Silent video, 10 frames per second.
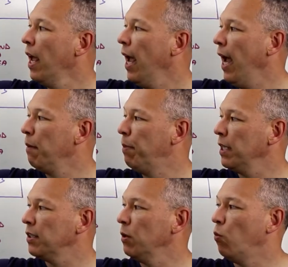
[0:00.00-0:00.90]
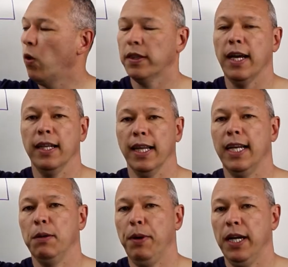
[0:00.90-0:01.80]
And basically what that
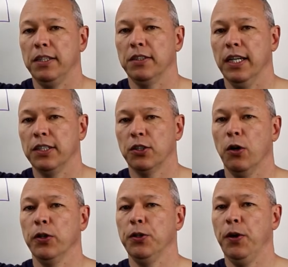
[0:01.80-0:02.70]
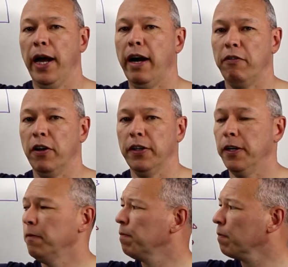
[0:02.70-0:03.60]
landing page is going to have on
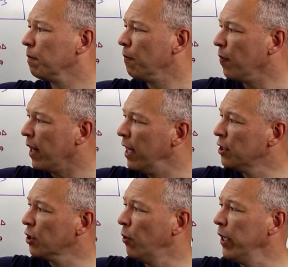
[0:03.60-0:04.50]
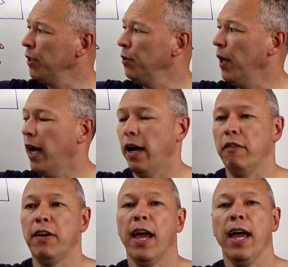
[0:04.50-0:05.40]
there, it's going to
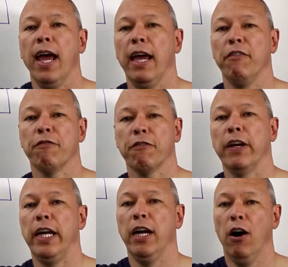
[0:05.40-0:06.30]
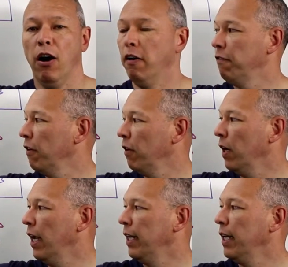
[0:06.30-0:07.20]
have a free
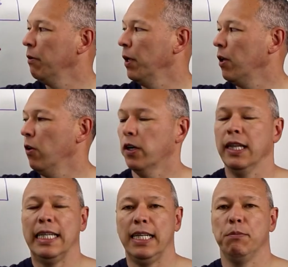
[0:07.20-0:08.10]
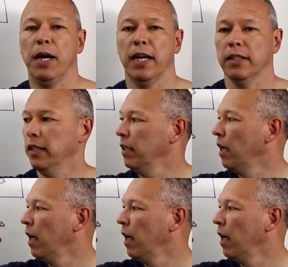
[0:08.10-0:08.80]
offer, and here we call it a lead magnet.